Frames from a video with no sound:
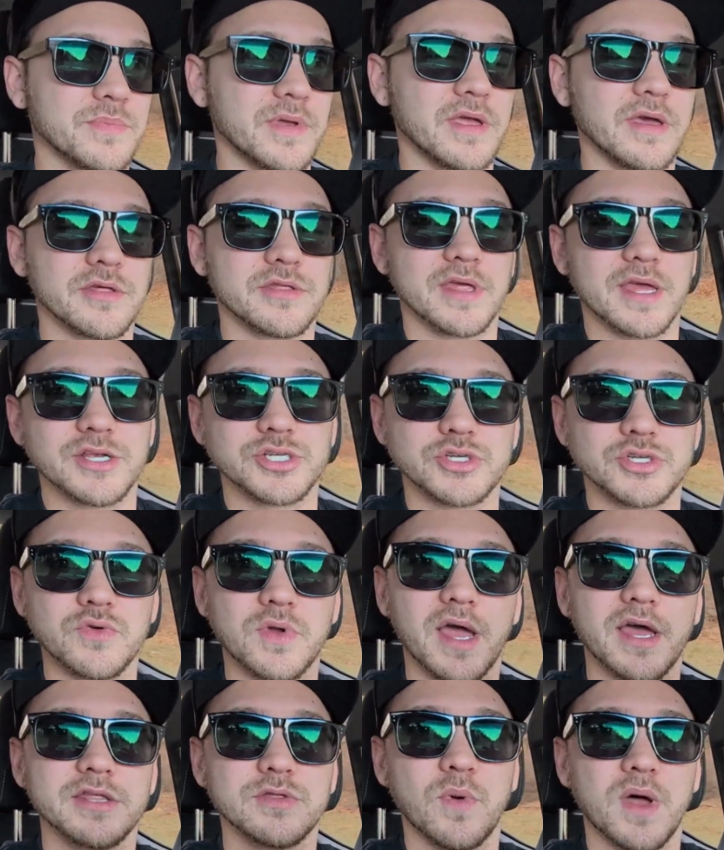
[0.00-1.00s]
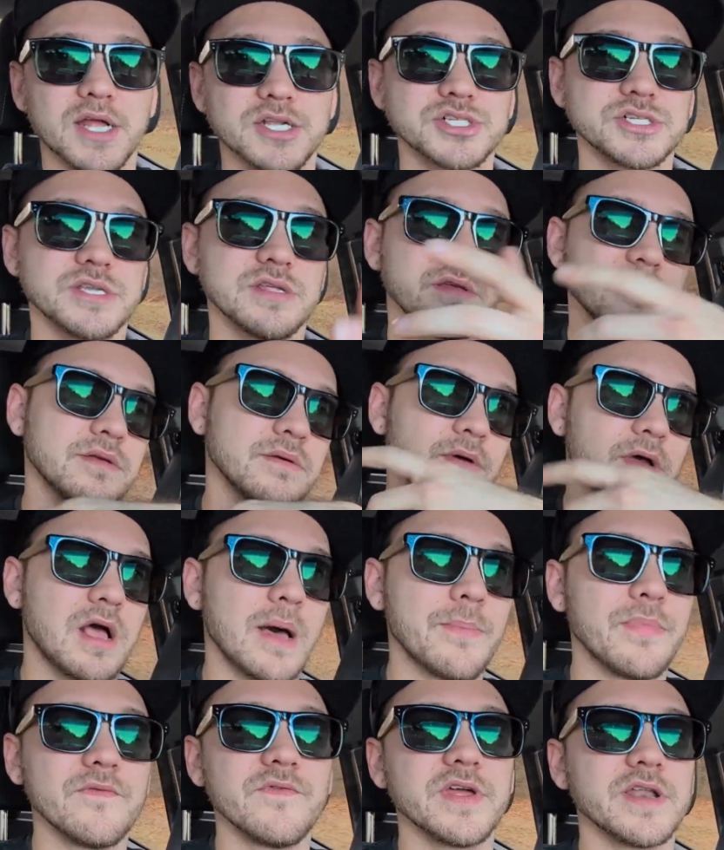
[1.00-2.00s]
because as you guys watched a
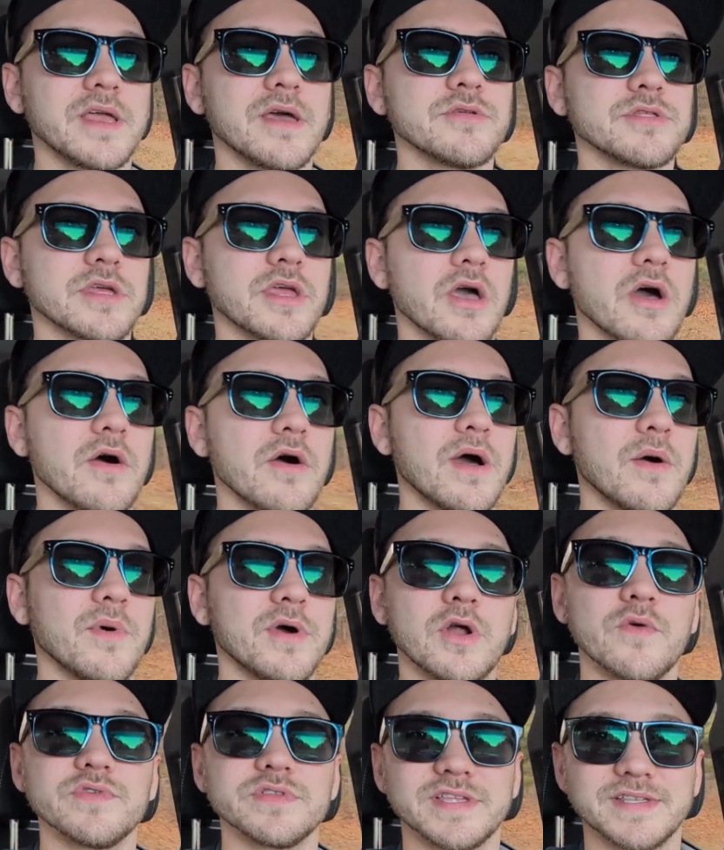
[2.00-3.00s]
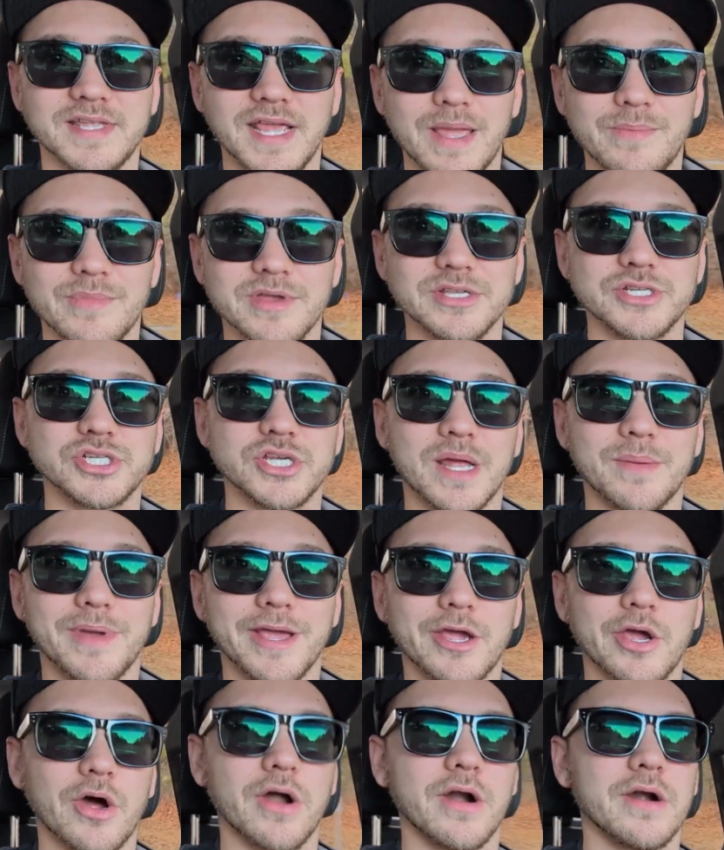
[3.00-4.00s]
couple videos ago, I went over the damage on
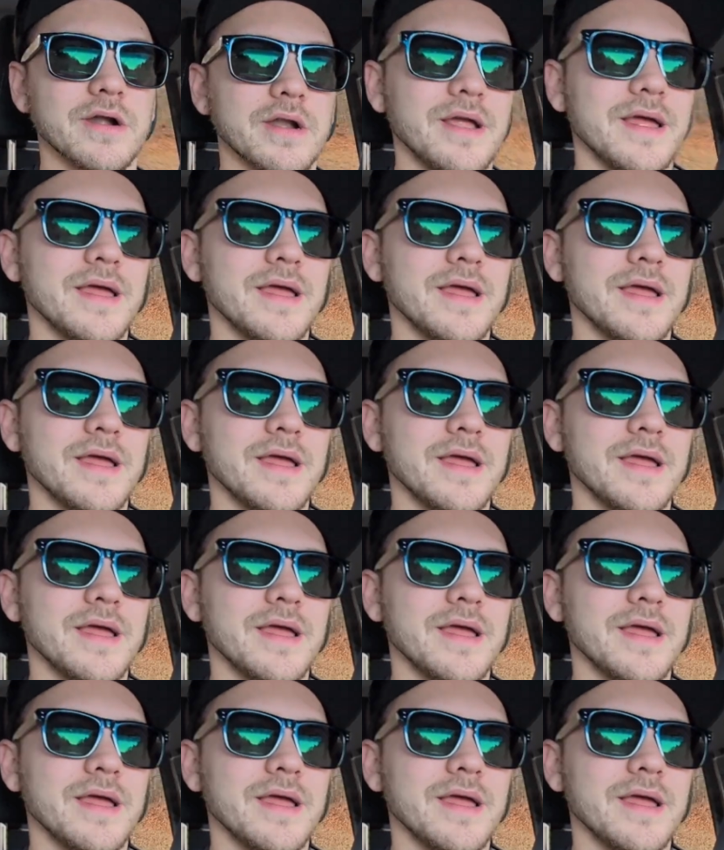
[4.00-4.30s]
my car.